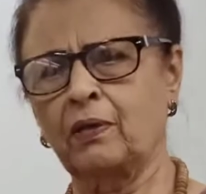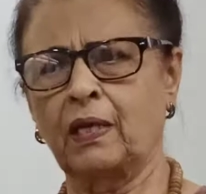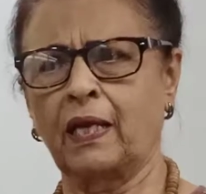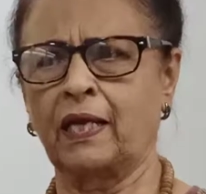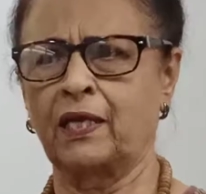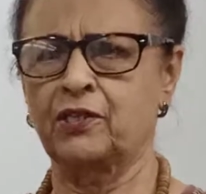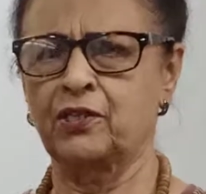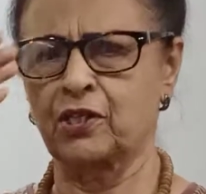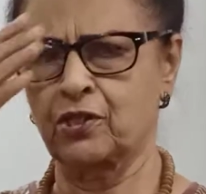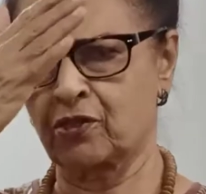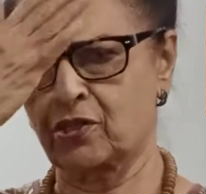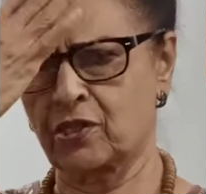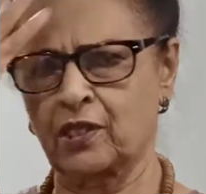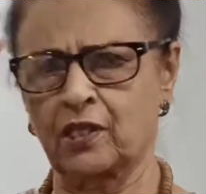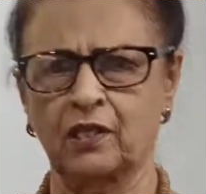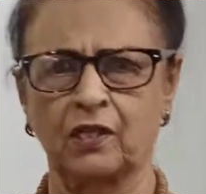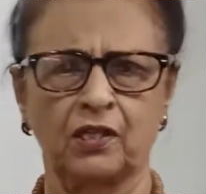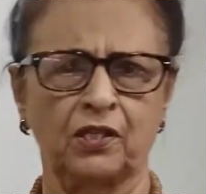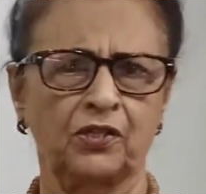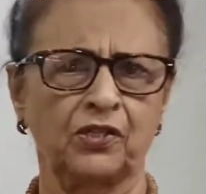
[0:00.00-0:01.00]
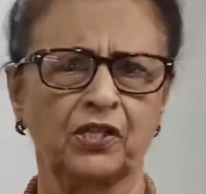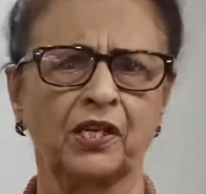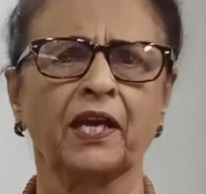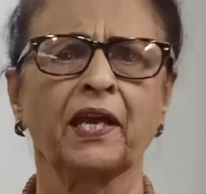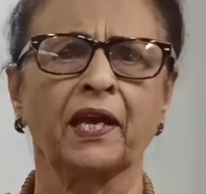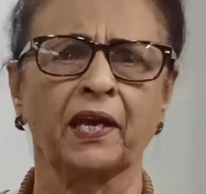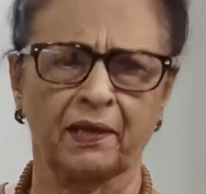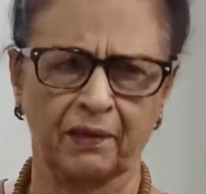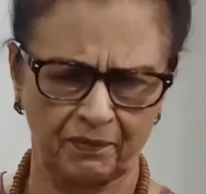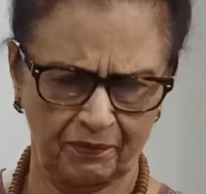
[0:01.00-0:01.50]
adjusting his
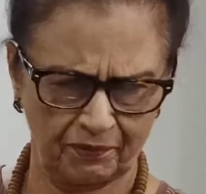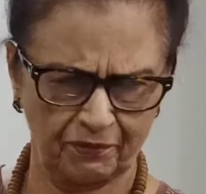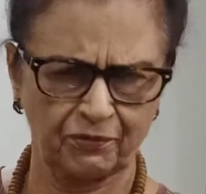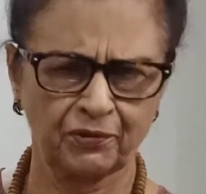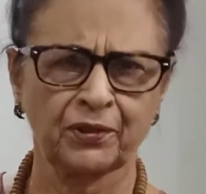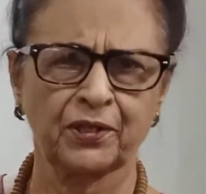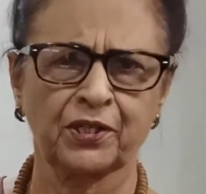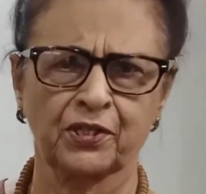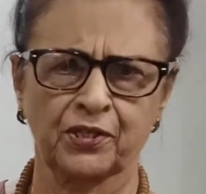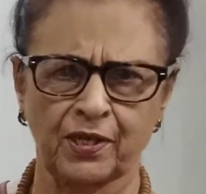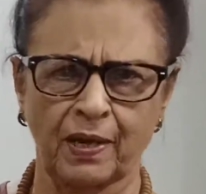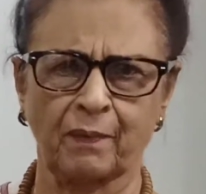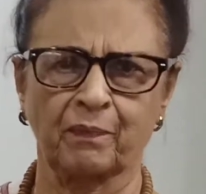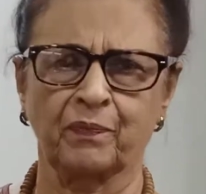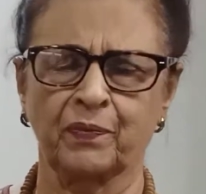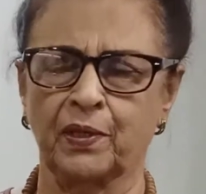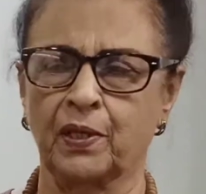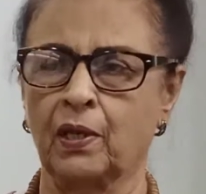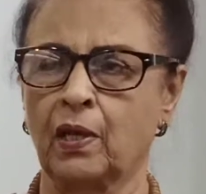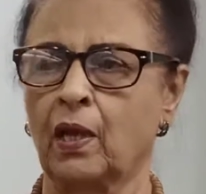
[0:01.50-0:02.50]
hair, for example.